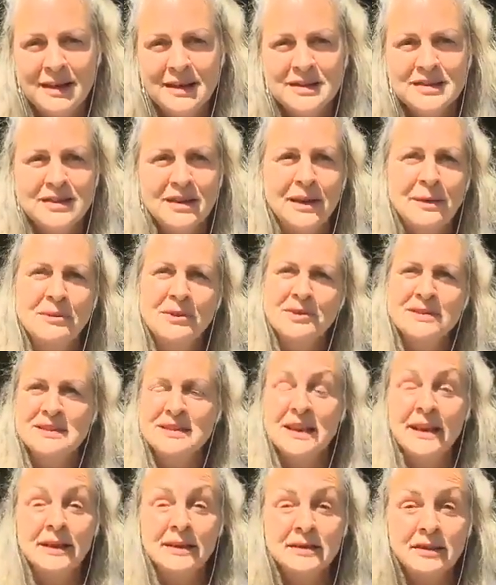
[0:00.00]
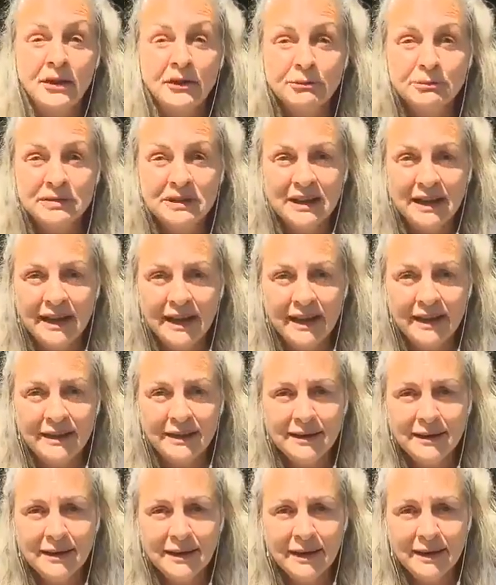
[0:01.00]
So I'm not saying don't plan,
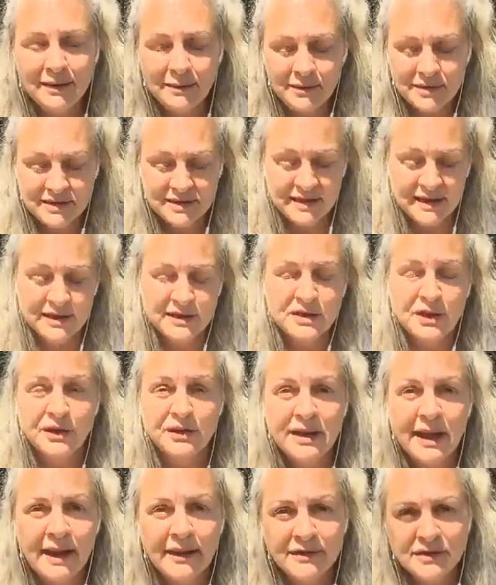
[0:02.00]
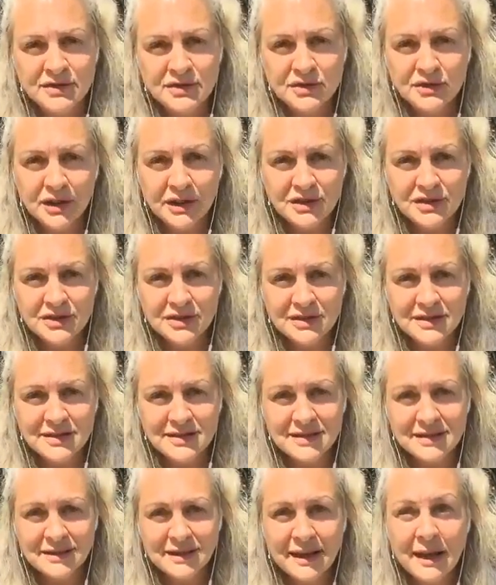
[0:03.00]
and I'm not saying don't have
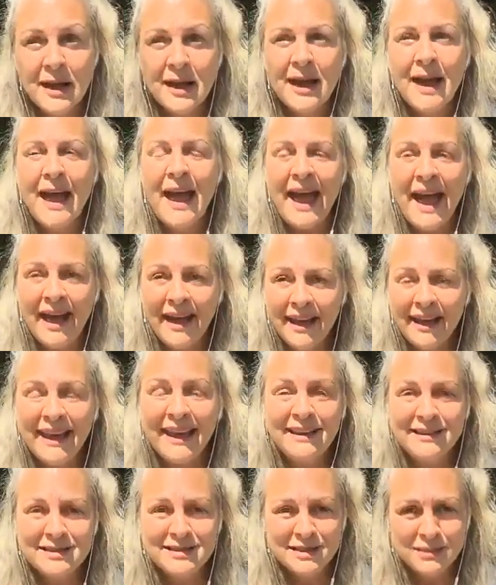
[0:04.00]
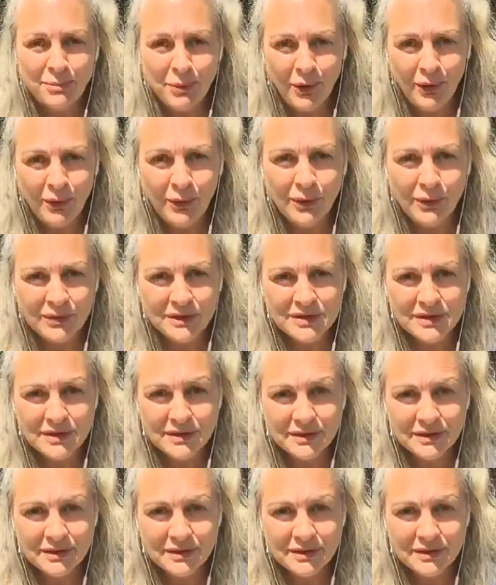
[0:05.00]
structures. Get support.